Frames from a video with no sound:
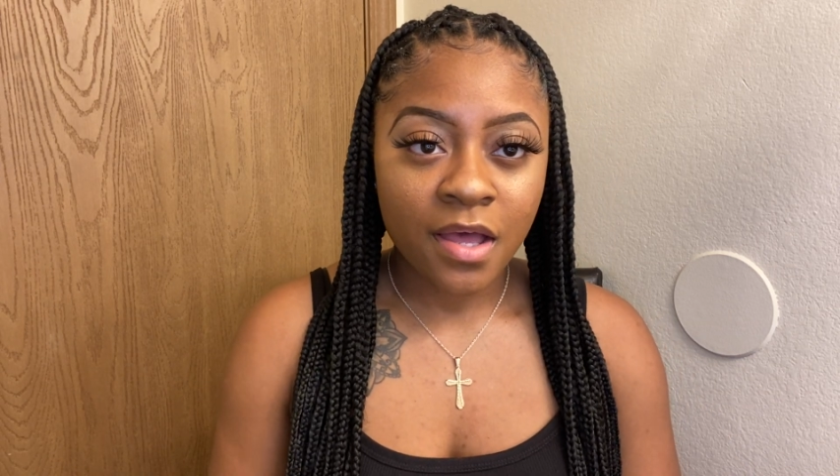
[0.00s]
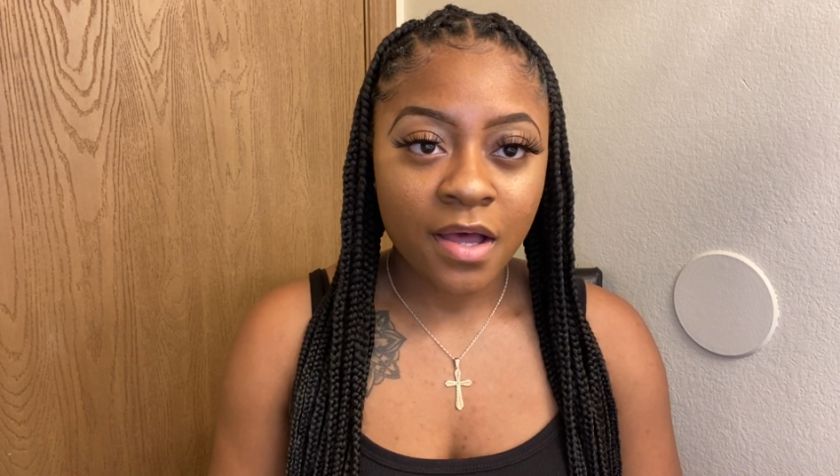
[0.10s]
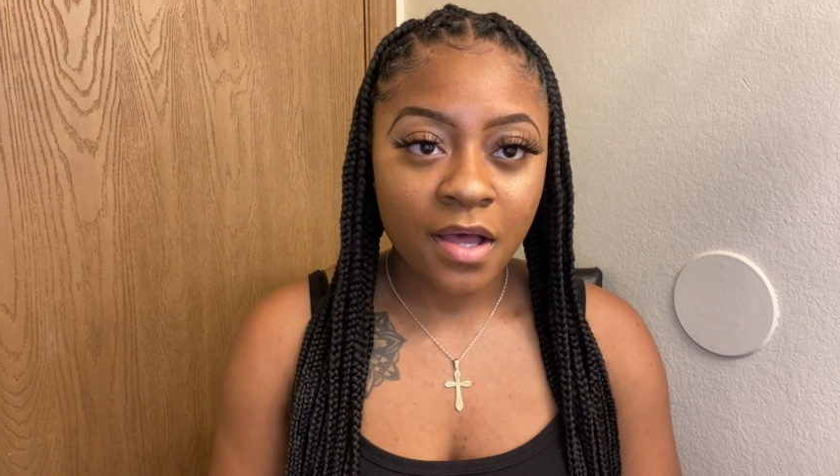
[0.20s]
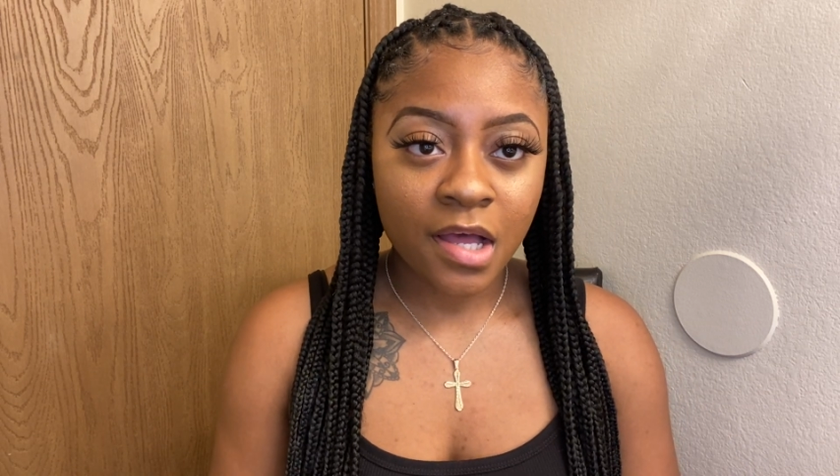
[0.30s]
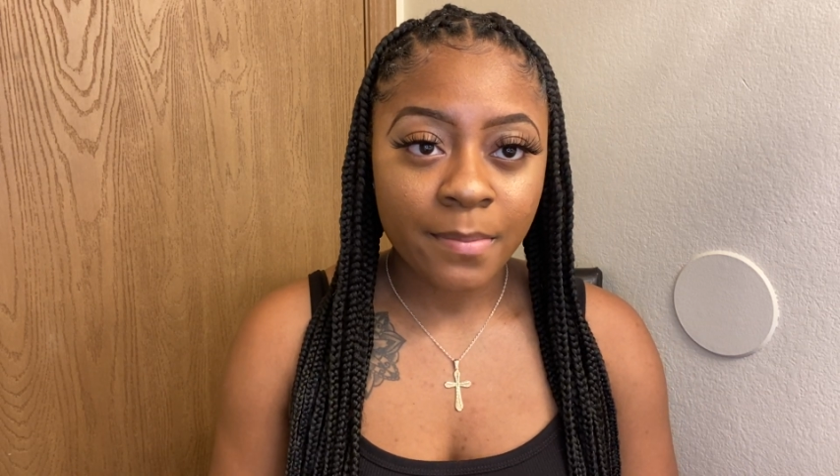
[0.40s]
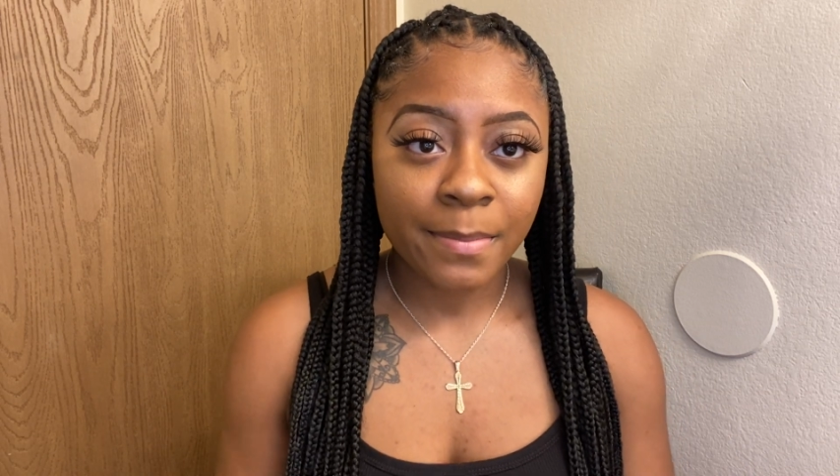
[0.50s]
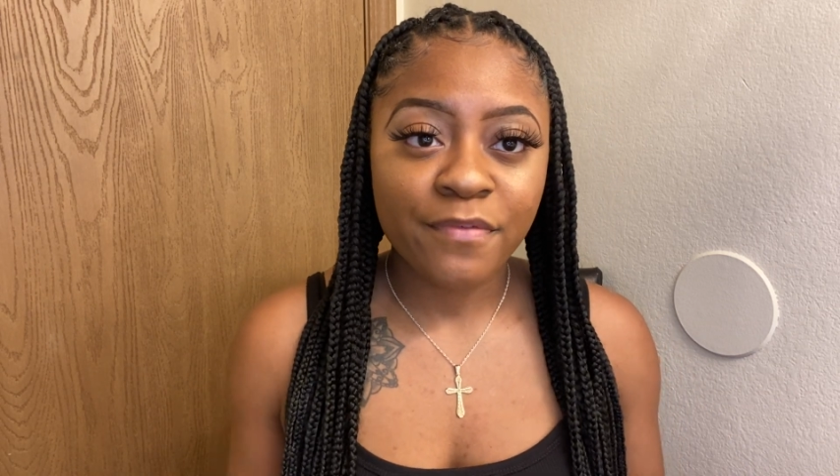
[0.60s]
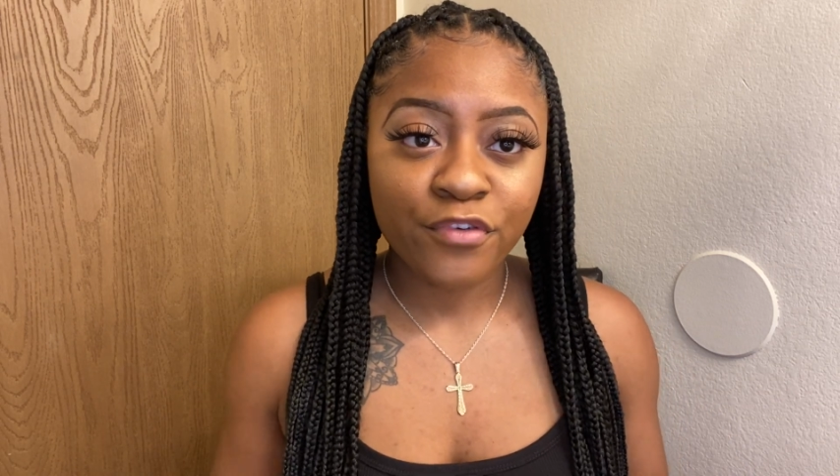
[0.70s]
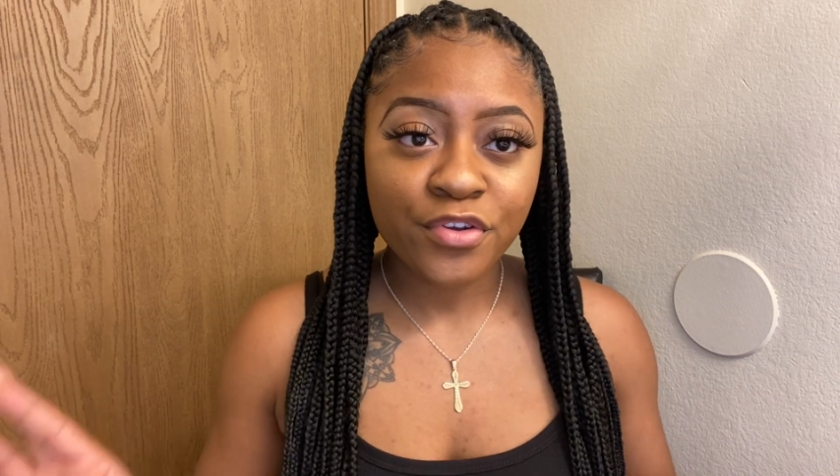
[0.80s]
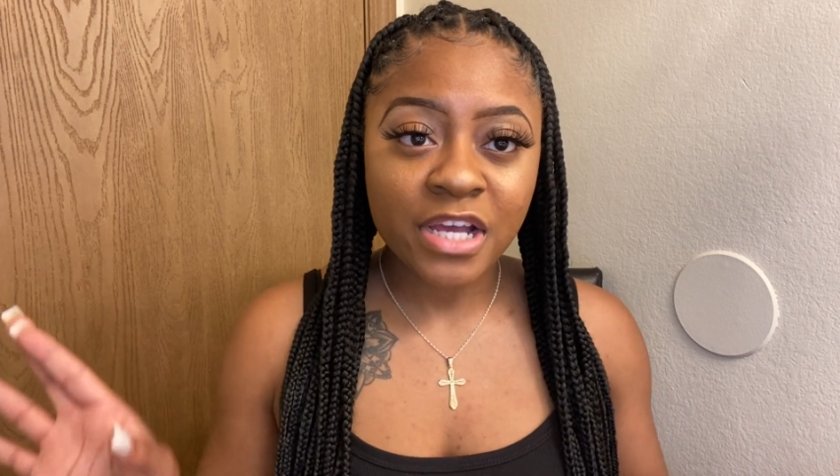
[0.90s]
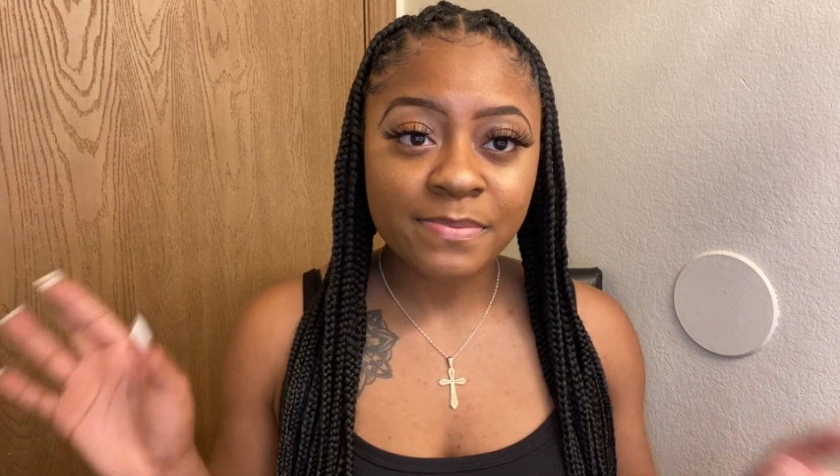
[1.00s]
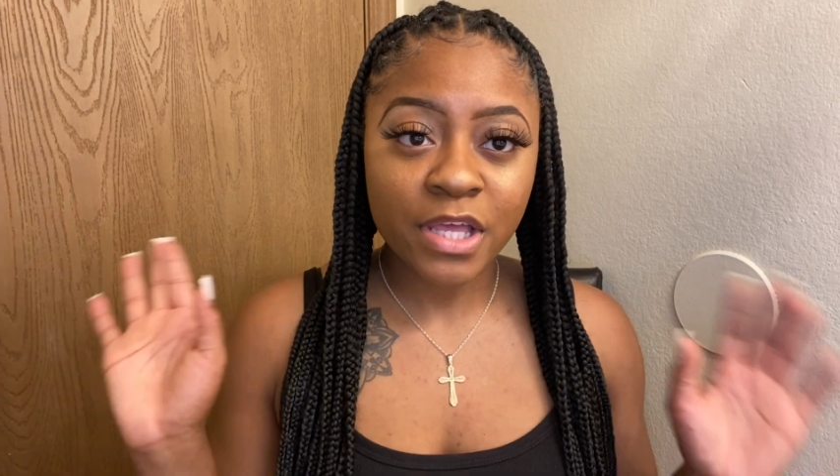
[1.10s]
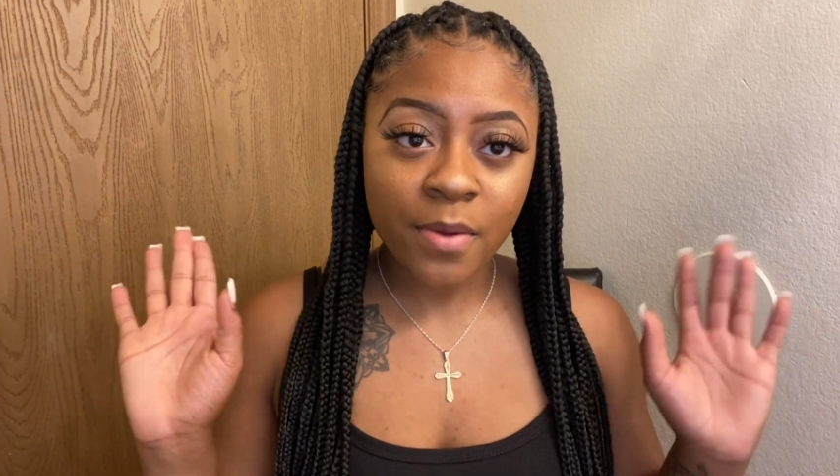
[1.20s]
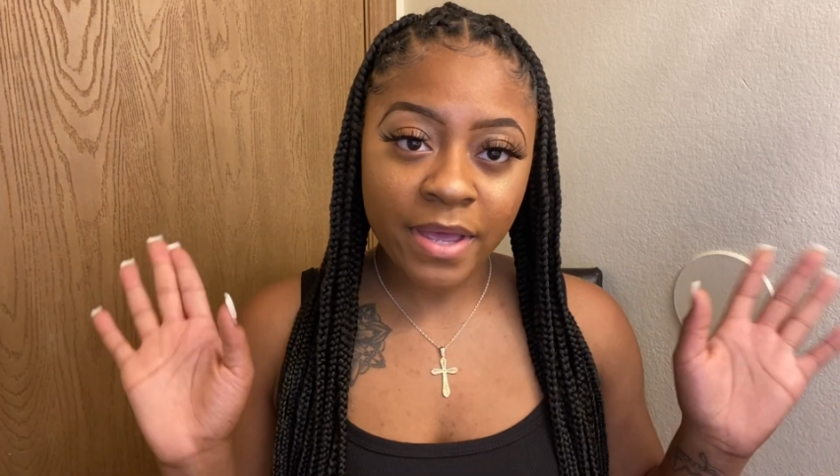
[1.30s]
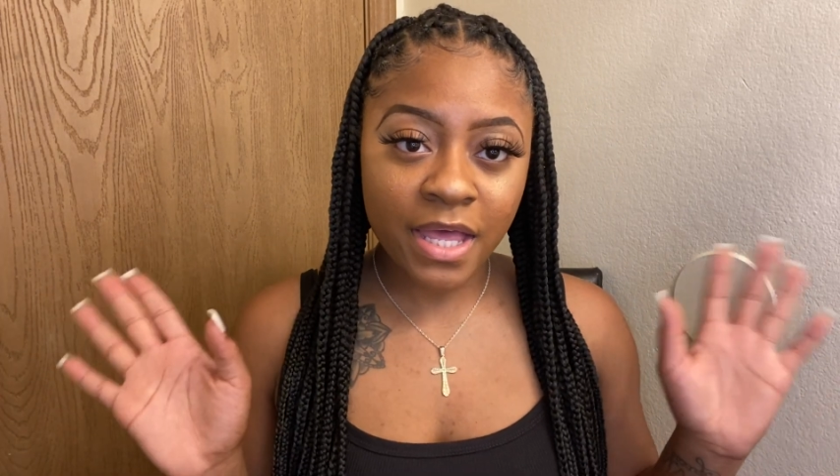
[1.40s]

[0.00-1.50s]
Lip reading: And before you guys be like, oh my